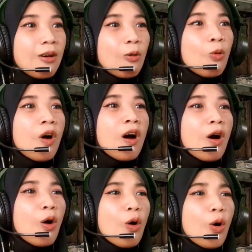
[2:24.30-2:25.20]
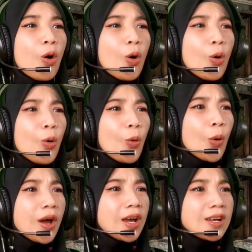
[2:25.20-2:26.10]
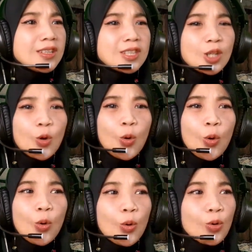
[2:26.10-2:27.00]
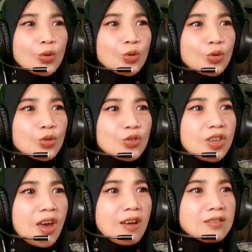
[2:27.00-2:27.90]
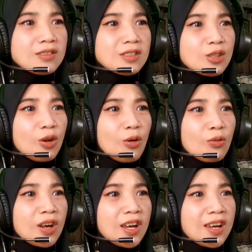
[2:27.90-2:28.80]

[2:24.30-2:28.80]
Wow, it's a cool dance, you know.